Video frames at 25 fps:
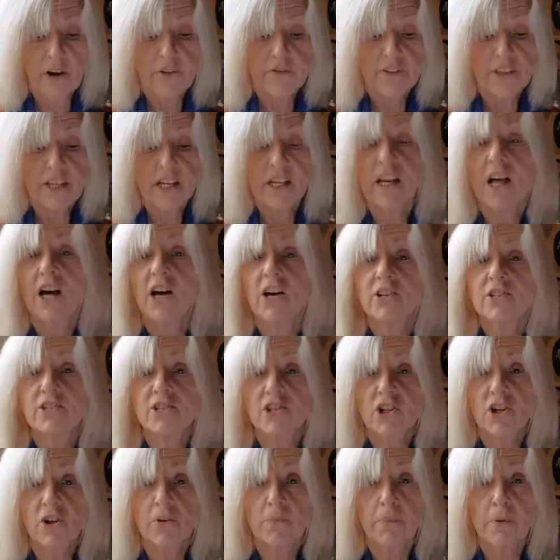over the
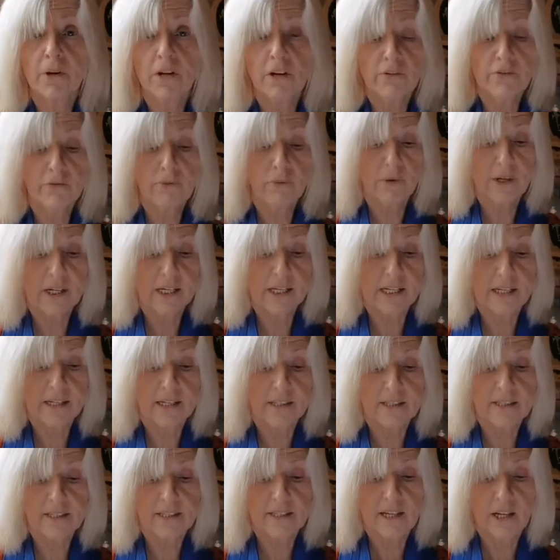last couple of
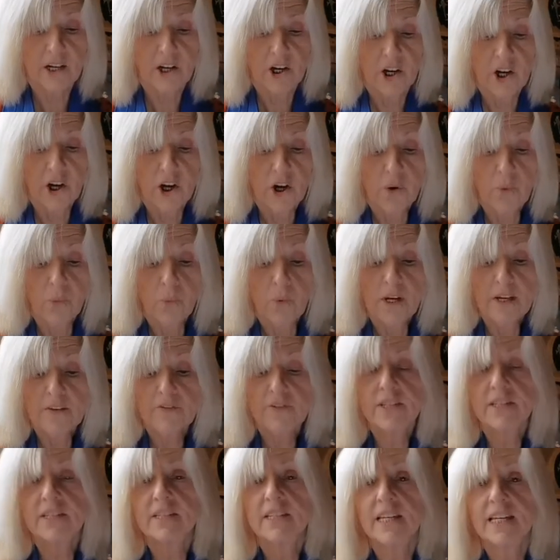weeks,
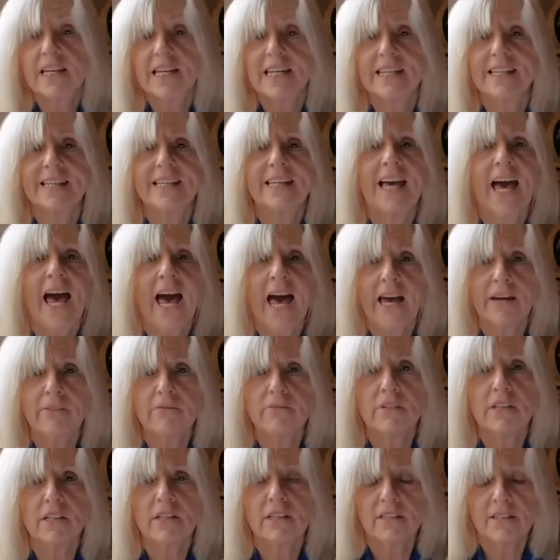we've seen
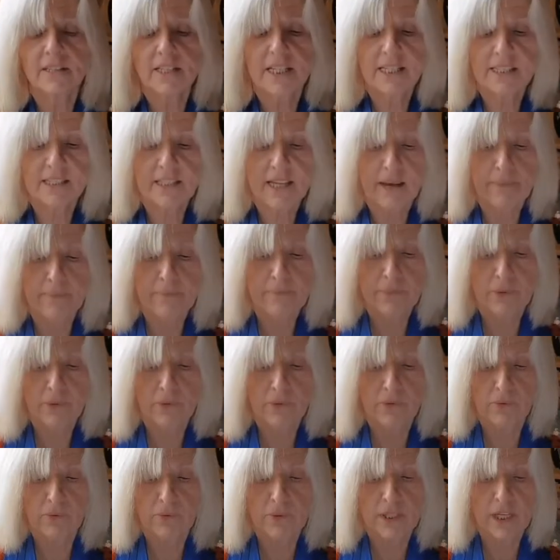countless
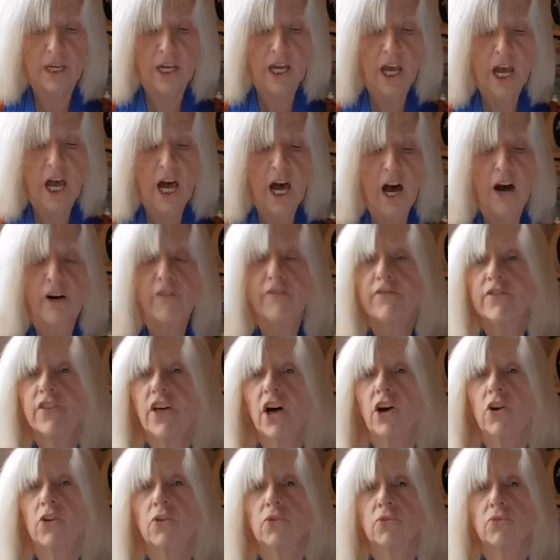examples of
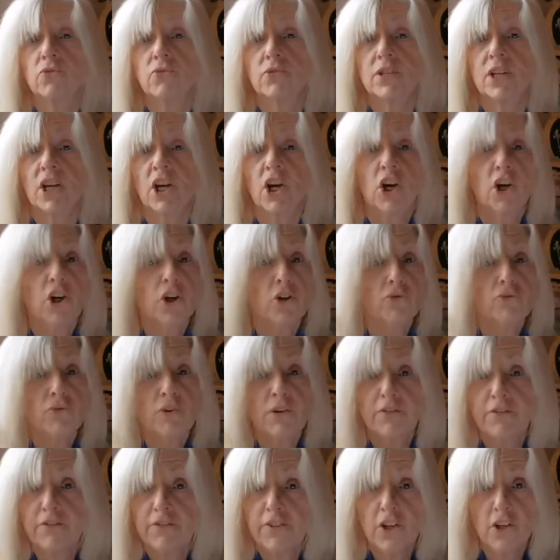those who
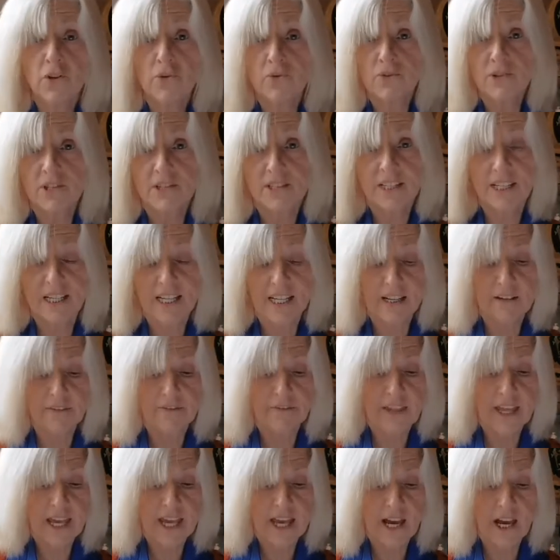refuse to
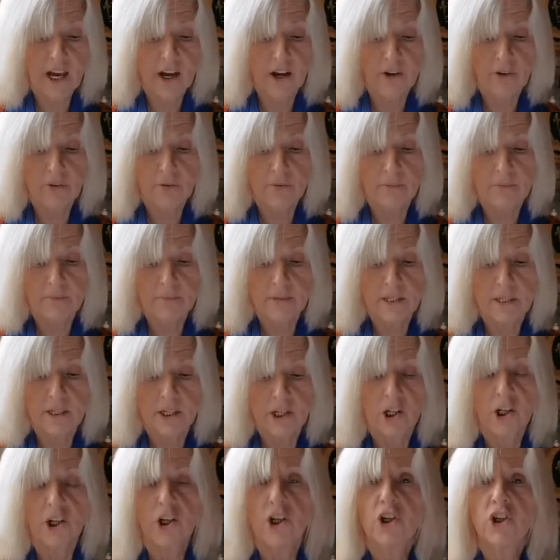leave their homes,
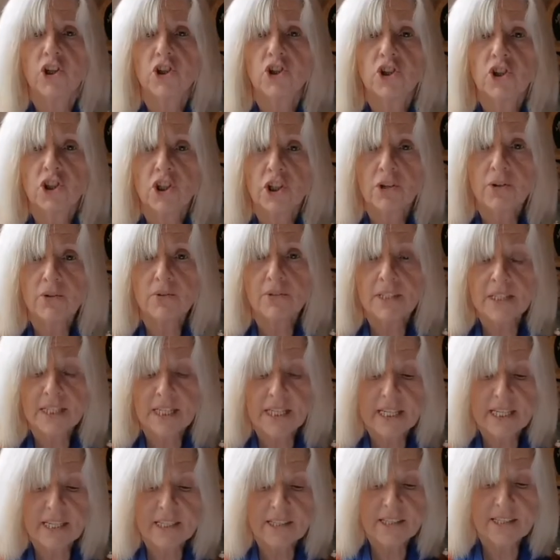
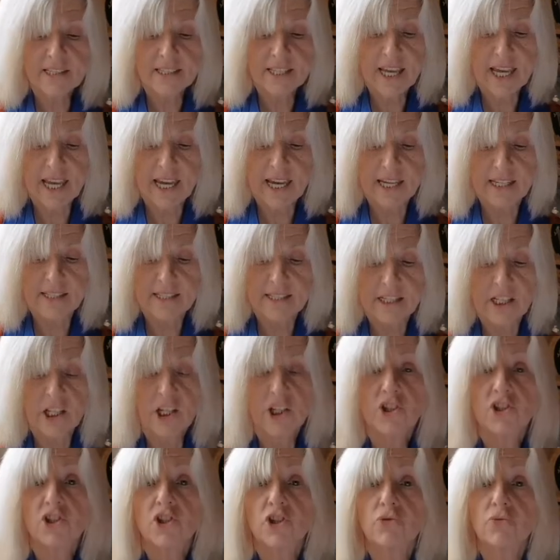choosing instead
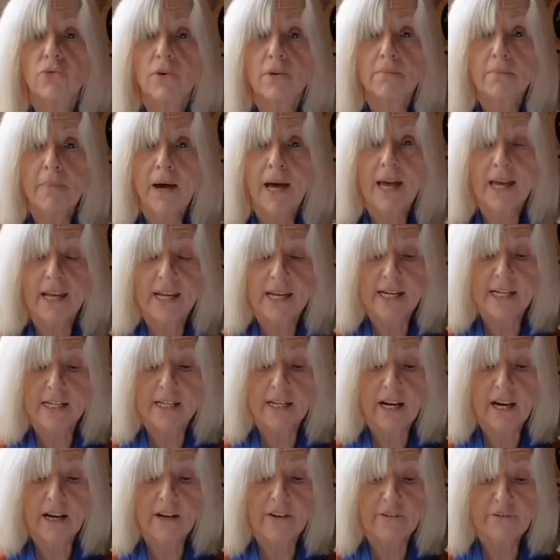to
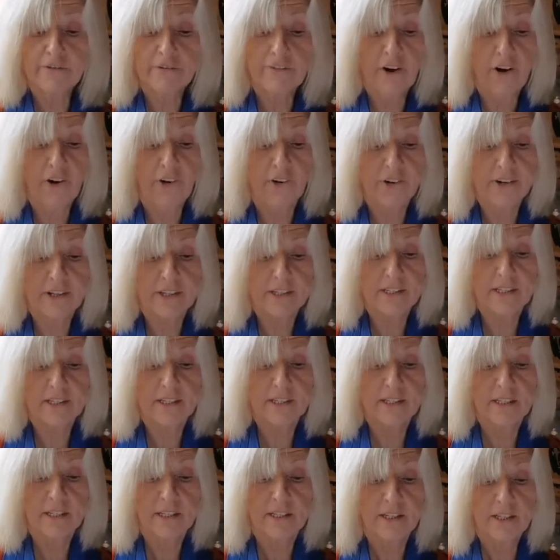remain and
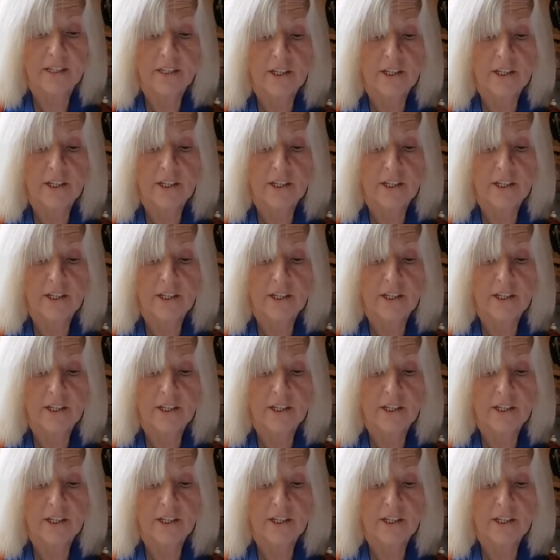fight,